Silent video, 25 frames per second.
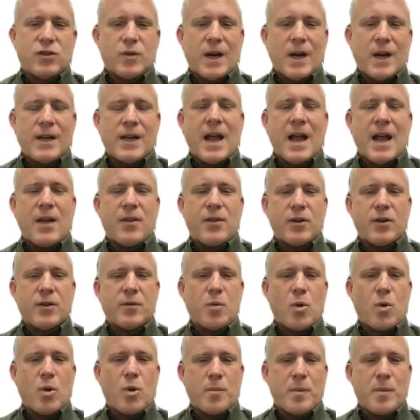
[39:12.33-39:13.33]
Right now, there are
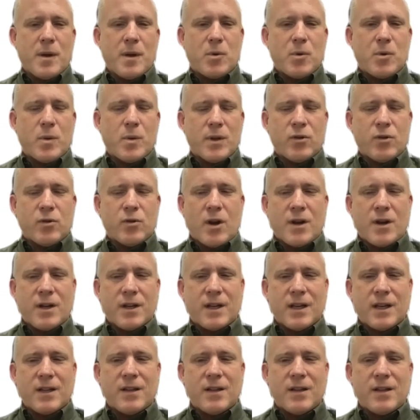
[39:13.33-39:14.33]
more people with chronic
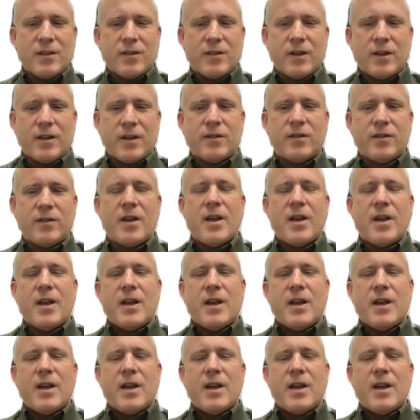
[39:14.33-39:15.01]
kidney disease